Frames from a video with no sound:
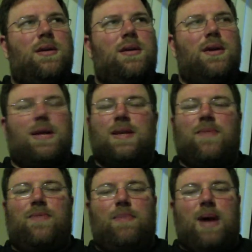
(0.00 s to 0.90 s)
Except for
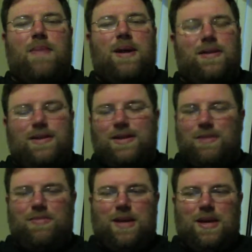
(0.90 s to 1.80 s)
Batman still
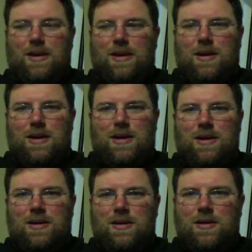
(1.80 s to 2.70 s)
being
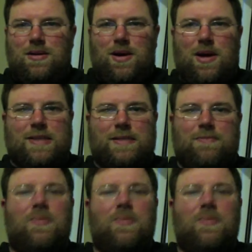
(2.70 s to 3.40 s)
awesome.